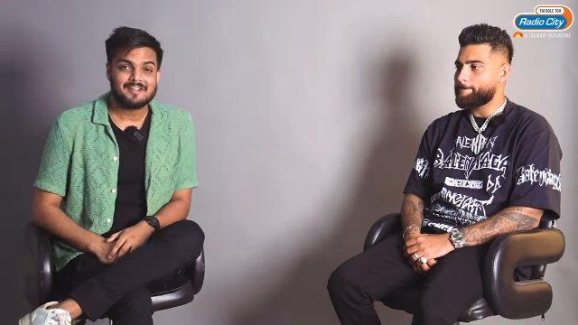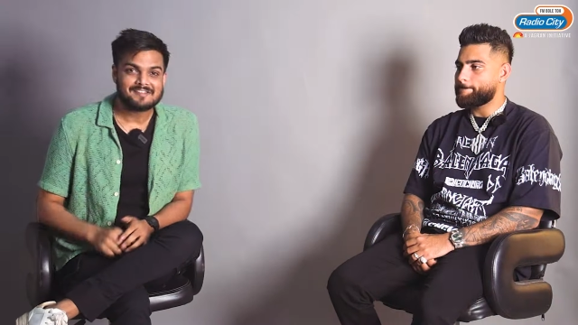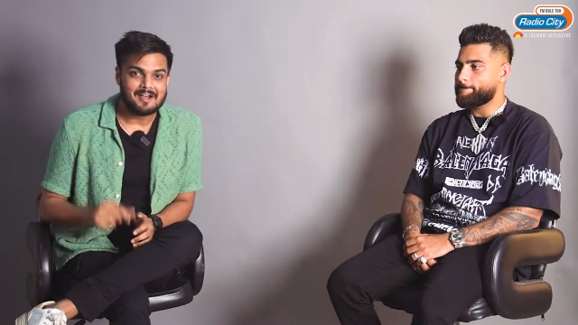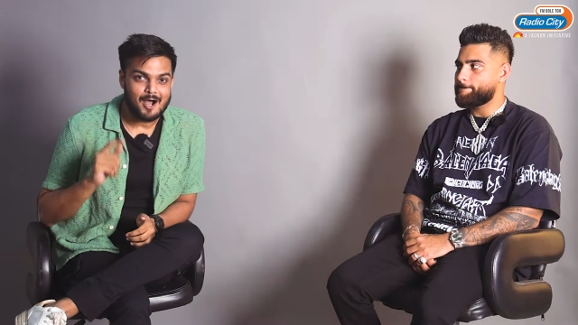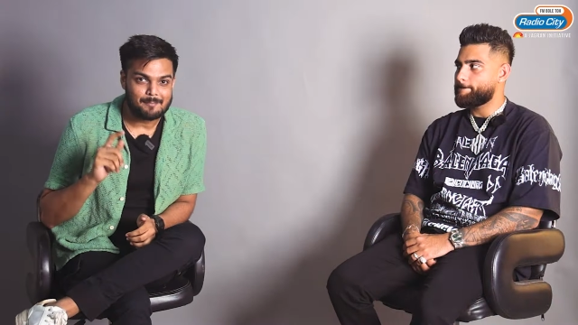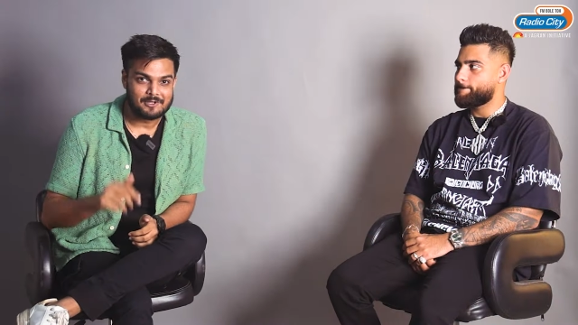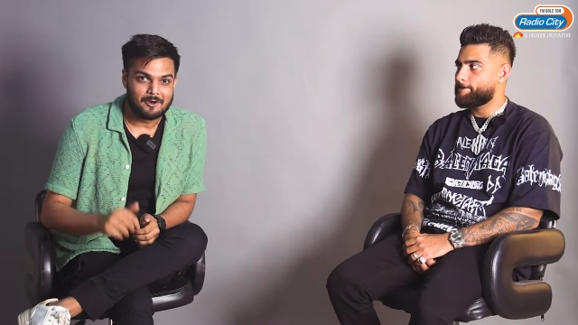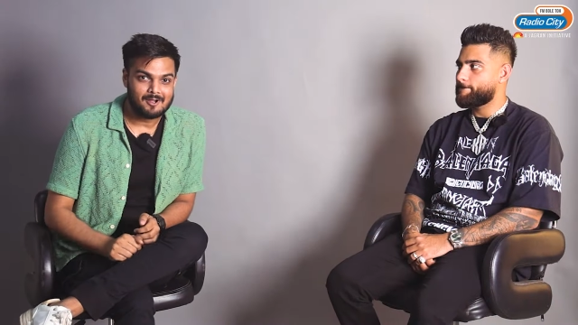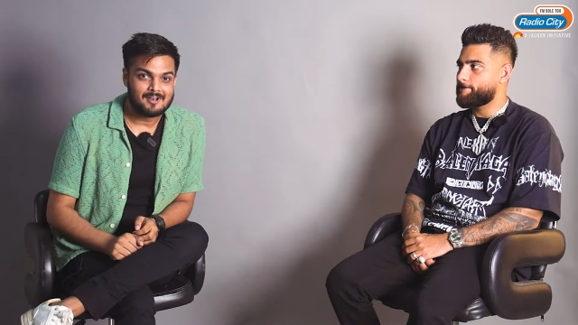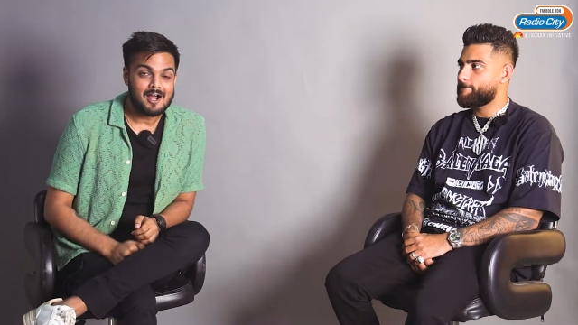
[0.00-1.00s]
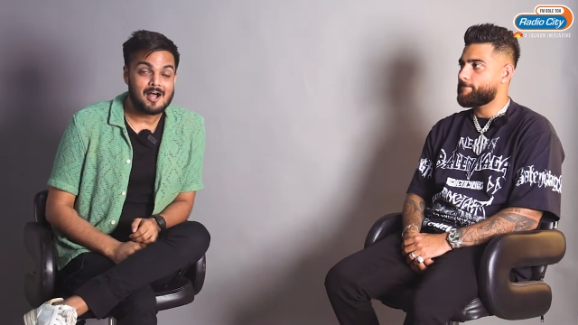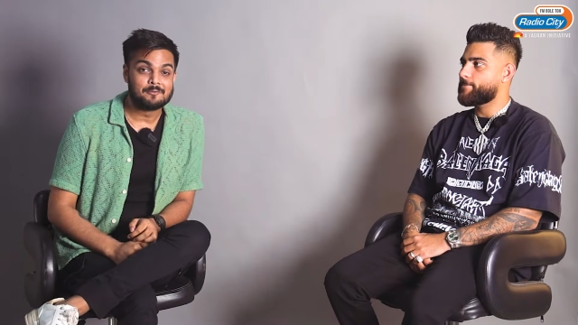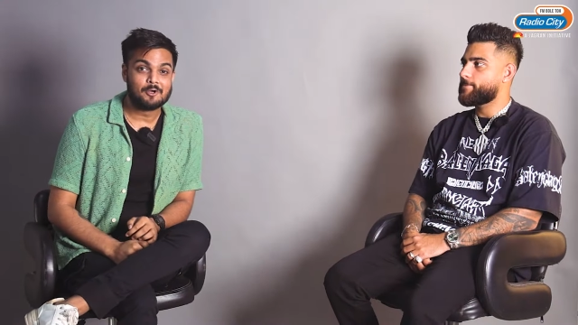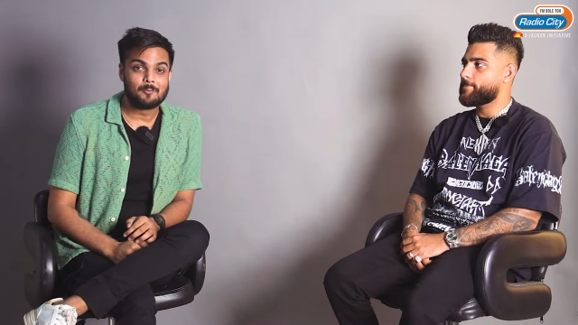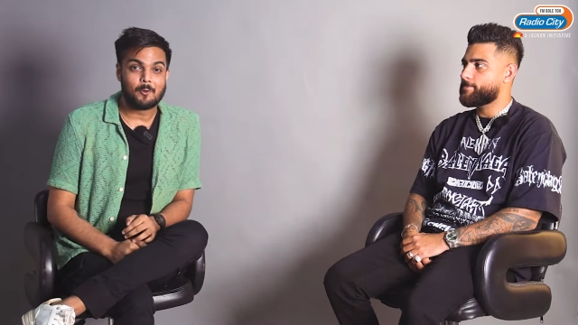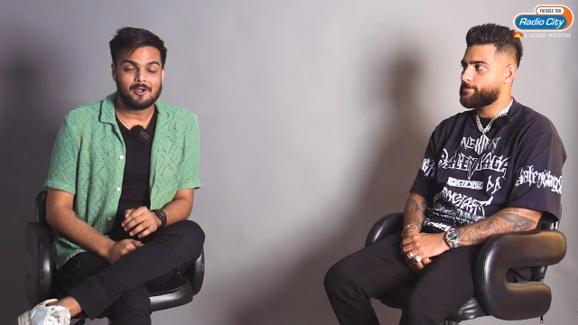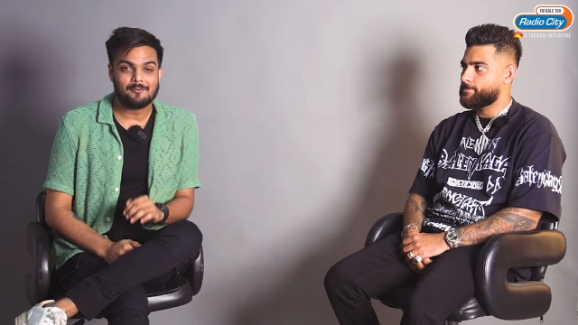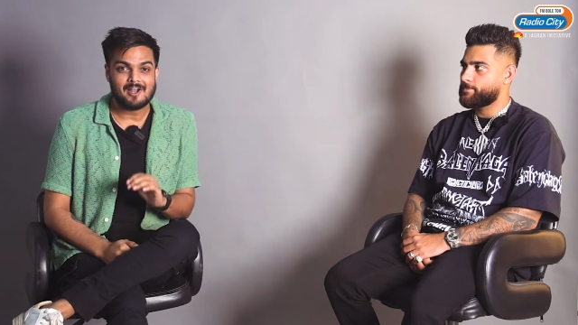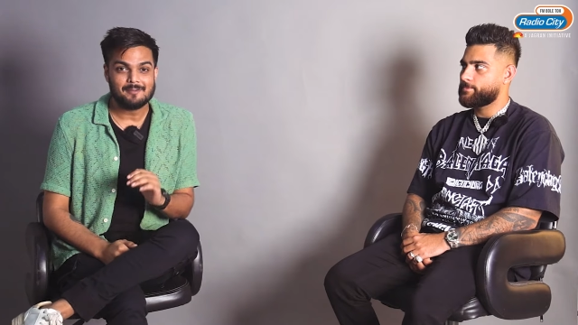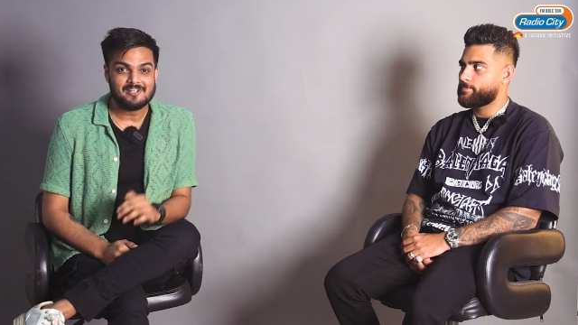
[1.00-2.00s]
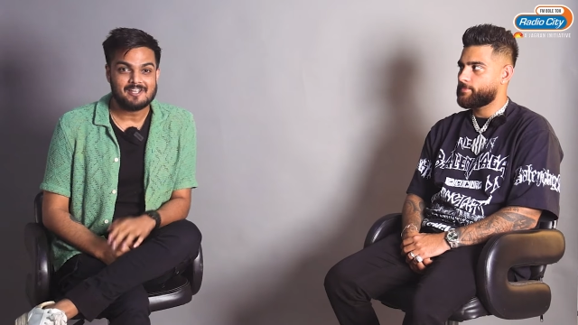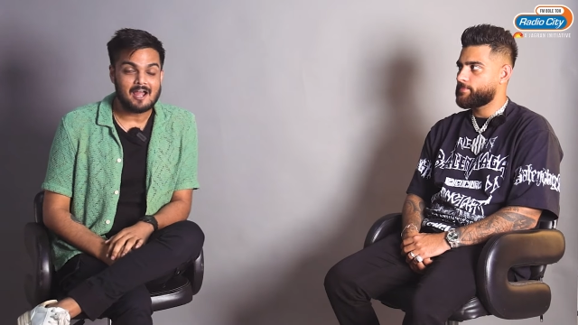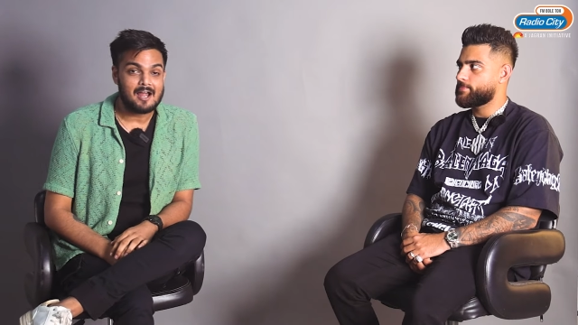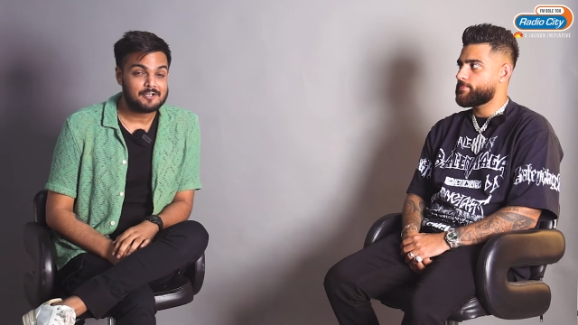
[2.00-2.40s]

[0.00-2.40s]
Speaker 1: is up, y'all? I'm your boy YB,